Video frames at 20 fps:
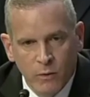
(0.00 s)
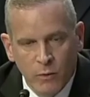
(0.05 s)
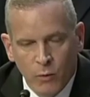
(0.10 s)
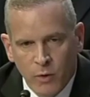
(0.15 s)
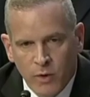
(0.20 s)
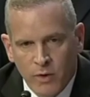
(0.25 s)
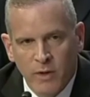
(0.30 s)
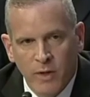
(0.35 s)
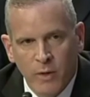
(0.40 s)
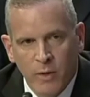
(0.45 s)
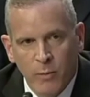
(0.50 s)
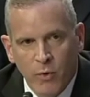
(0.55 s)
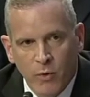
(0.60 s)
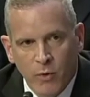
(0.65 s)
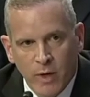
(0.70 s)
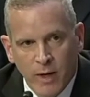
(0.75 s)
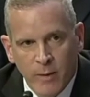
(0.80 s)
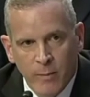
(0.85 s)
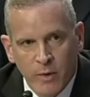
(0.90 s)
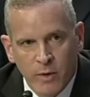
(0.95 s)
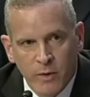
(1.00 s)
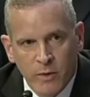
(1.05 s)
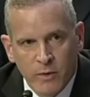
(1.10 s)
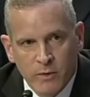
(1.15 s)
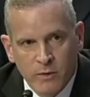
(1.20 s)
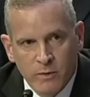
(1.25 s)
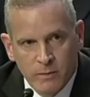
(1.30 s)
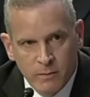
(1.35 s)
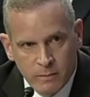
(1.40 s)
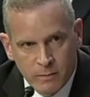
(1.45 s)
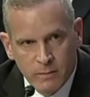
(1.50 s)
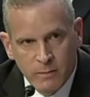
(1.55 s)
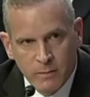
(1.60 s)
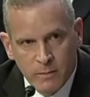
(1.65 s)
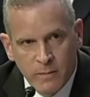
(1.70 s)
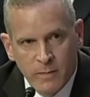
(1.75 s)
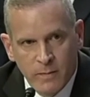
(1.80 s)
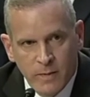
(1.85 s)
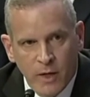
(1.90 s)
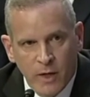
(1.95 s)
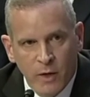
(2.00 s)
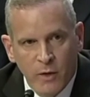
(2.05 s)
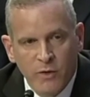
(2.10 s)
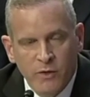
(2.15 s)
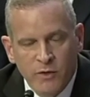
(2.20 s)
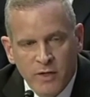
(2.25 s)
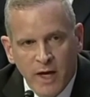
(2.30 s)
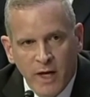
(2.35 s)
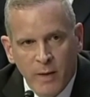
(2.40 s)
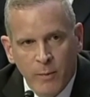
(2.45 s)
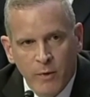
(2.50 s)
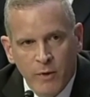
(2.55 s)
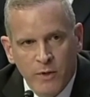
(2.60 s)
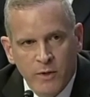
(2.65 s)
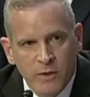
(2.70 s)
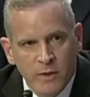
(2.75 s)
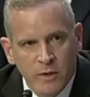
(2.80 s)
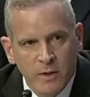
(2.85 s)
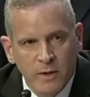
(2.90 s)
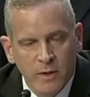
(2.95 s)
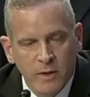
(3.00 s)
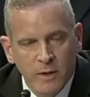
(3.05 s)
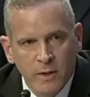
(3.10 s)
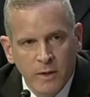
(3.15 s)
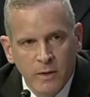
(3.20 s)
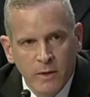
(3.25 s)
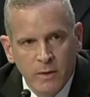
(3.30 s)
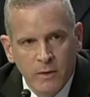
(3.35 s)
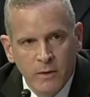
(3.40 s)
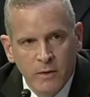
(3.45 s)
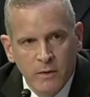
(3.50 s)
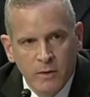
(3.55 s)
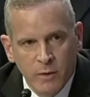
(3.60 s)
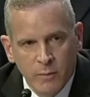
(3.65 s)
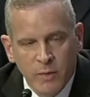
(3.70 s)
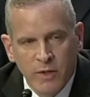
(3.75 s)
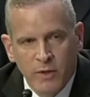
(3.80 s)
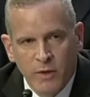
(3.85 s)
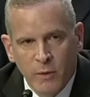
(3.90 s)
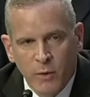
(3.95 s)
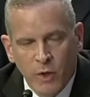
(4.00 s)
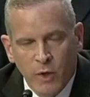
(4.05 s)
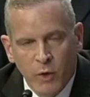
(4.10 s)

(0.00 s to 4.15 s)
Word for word: within the parameters that are established to meet Will you